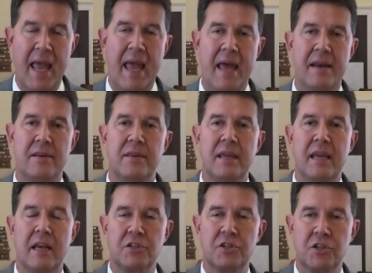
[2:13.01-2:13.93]
And the
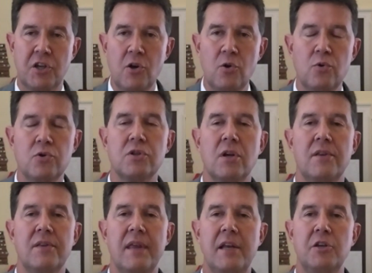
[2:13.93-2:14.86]

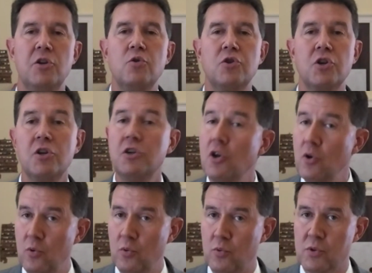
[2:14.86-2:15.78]
excuse that you should
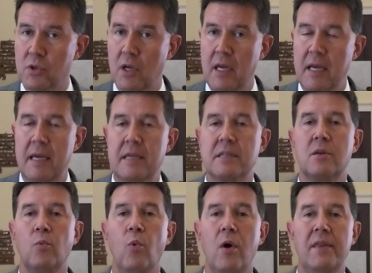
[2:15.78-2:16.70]
use is
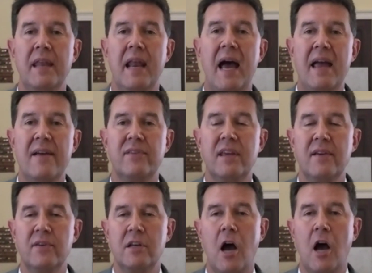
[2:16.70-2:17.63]
the one that I have
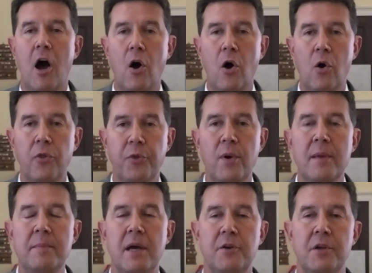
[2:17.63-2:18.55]
given all
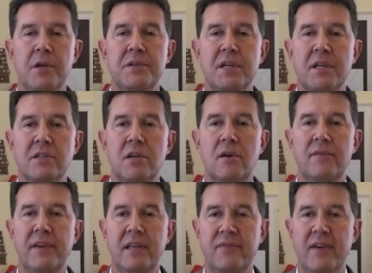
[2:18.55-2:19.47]

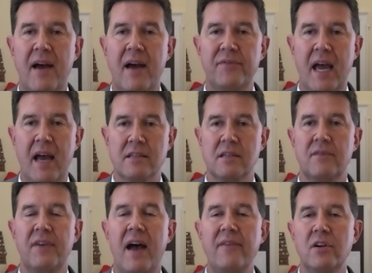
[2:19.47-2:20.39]

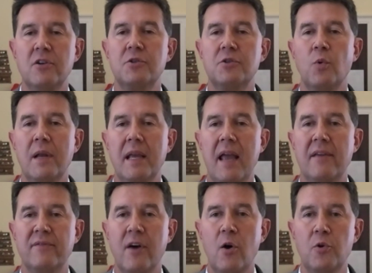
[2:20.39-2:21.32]

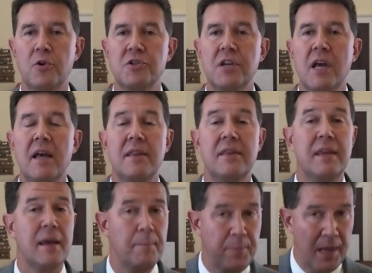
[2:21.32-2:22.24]
3,655,528 voters
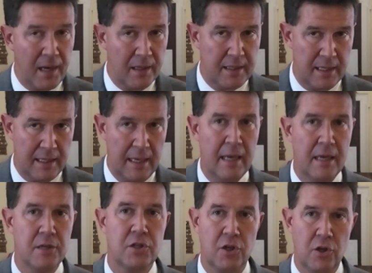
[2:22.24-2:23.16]
the ability
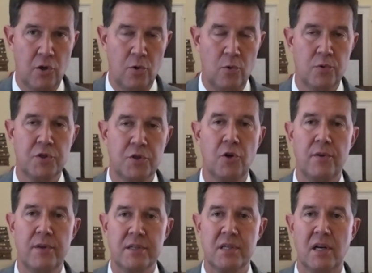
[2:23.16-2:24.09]
to use
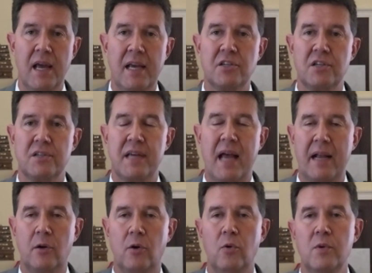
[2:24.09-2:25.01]
during this election
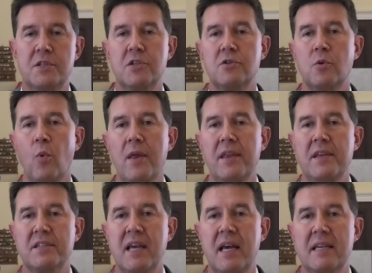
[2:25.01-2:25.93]
cycle, which is the one
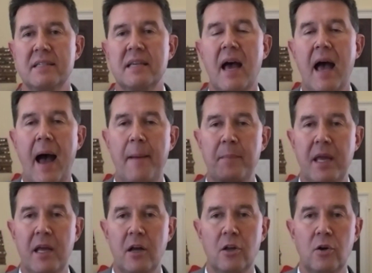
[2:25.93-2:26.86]
that says, I'm
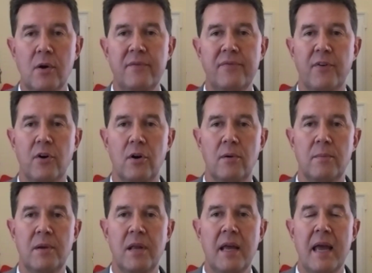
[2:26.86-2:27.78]
ill or
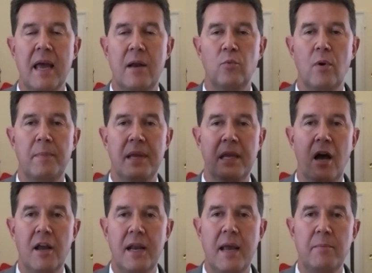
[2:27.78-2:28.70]
infirmed and will be
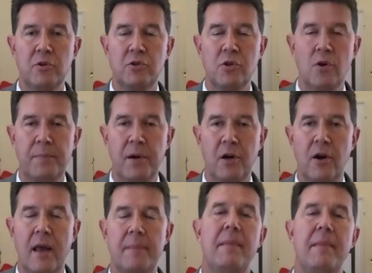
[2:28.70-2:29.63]
unable to
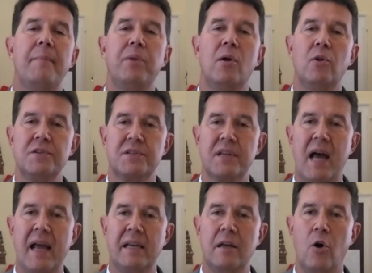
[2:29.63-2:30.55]
appear at my polling
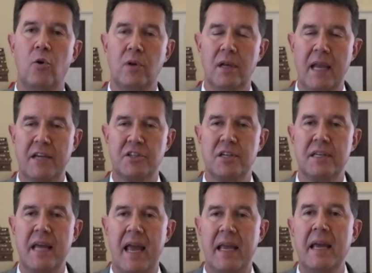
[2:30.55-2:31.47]
site on election
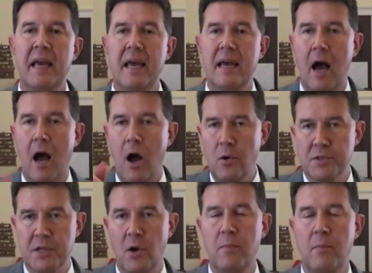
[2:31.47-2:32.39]
day.
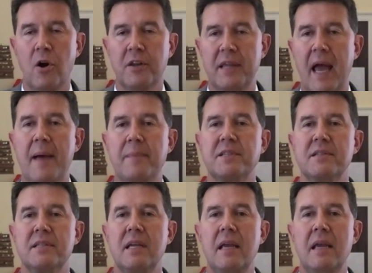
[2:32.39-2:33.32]
Also mark the
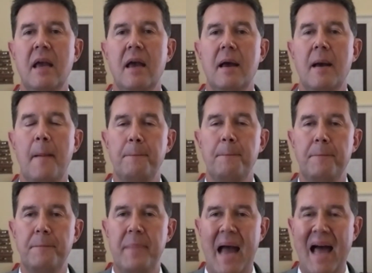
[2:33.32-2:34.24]
absentee
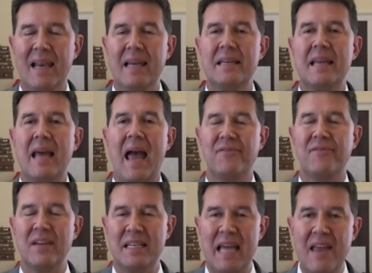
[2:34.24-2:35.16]
ballot
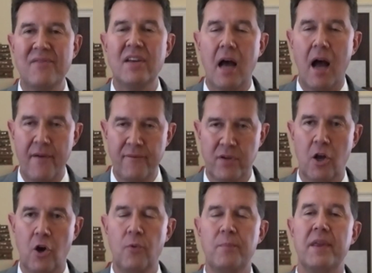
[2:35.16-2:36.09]
affidavit
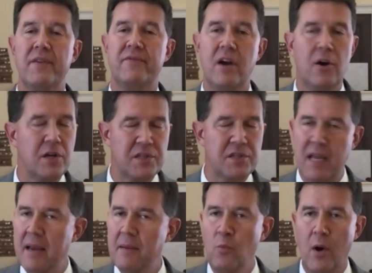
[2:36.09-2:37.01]
envelope the very
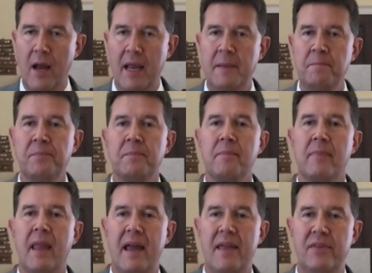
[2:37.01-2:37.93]
same way,
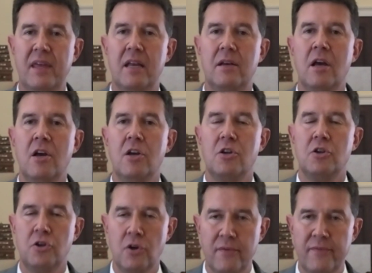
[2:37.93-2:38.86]
and then
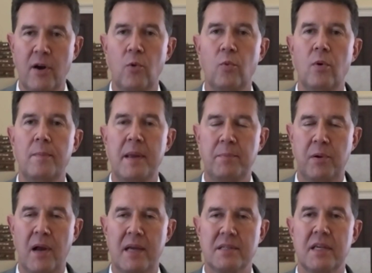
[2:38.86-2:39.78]
your vote will be
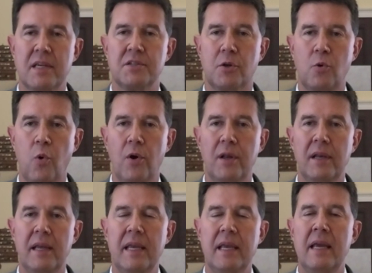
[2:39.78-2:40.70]
processed
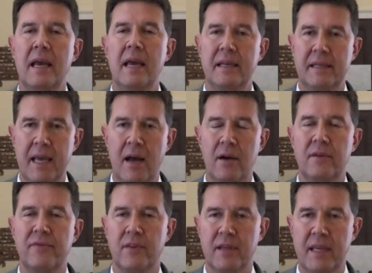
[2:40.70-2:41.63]
accordingly and
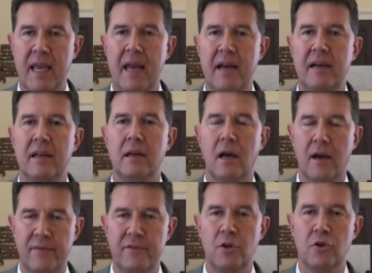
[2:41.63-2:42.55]
counted for the candidate
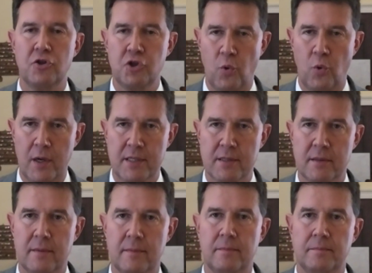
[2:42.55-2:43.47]
of your choice.